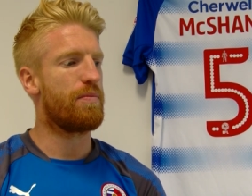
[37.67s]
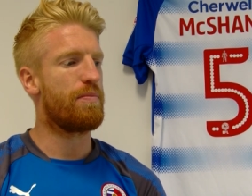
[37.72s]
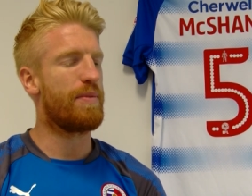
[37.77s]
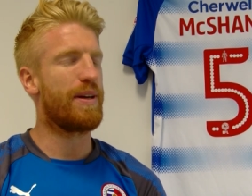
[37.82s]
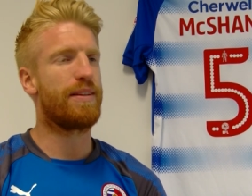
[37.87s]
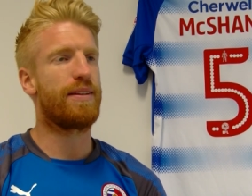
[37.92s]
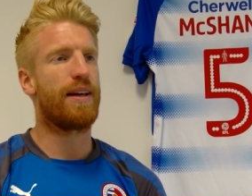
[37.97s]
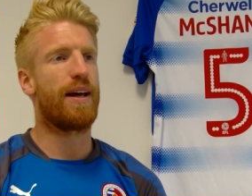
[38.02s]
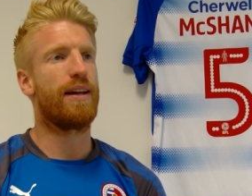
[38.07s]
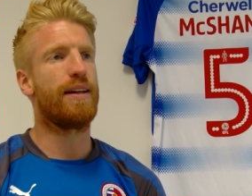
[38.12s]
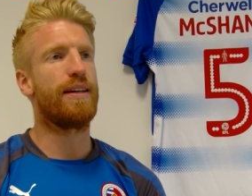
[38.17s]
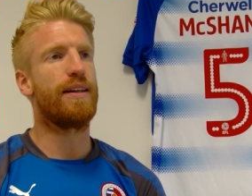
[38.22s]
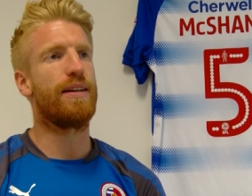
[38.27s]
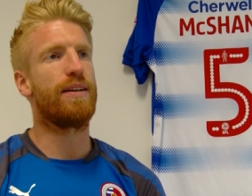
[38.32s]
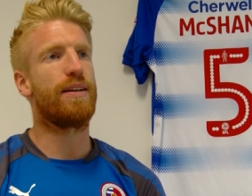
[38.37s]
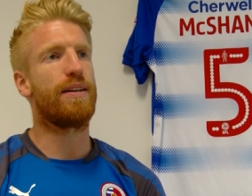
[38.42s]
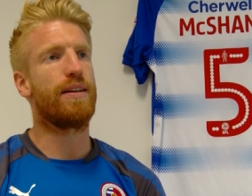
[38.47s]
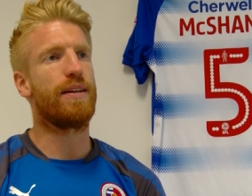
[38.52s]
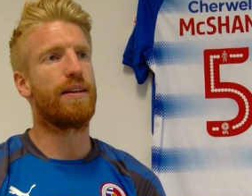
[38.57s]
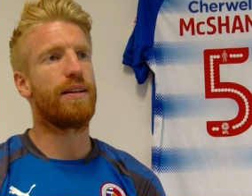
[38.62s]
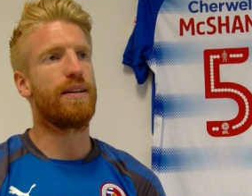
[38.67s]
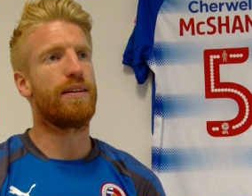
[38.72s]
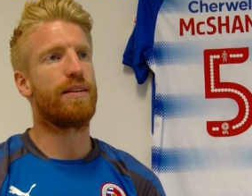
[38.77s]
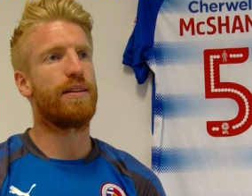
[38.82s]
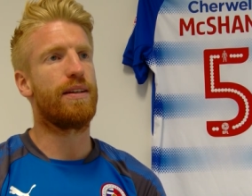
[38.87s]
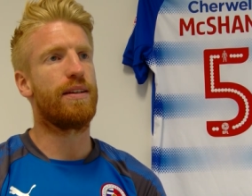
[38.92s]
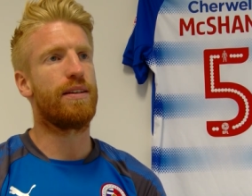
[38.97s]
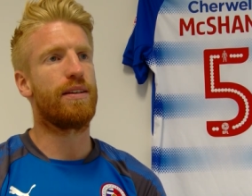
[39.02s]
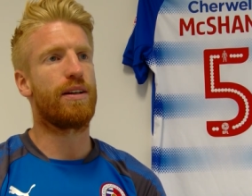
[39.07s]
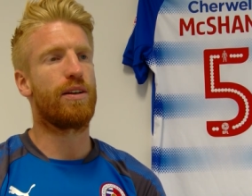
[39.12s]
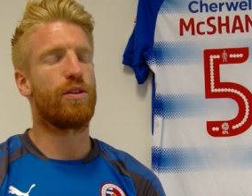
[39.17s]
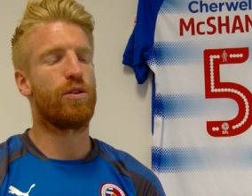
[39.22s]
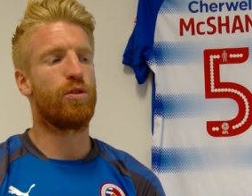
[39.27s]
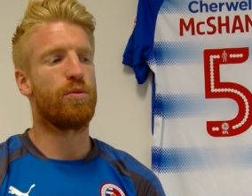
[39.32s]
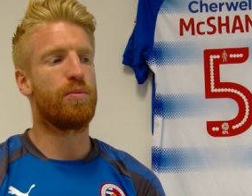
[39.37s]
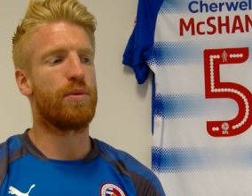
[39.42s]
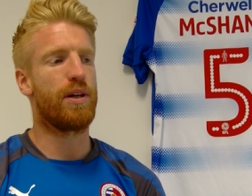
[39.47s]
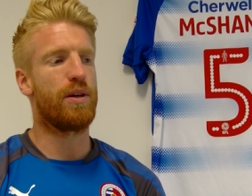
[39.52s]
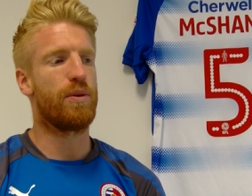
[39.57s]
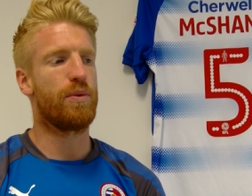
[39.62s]
mentality. I think in the, in the
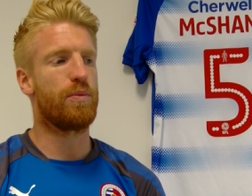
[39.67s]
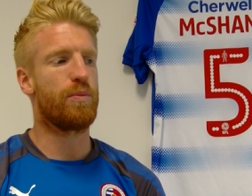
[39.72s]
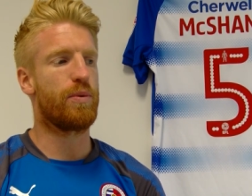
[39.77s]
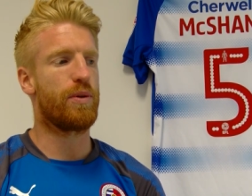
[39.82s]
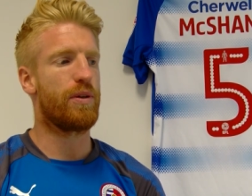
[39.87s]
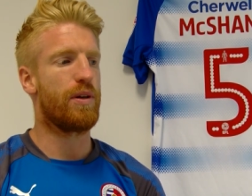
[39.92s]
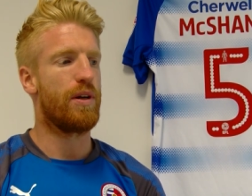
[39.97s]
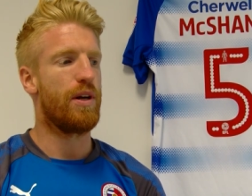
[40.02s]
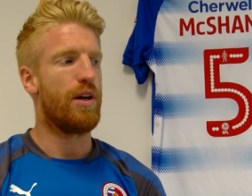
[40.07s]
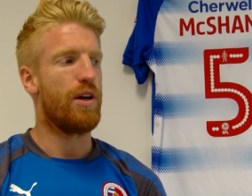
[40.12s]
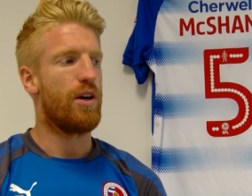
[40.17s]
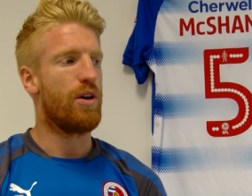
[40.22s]
club now, and we're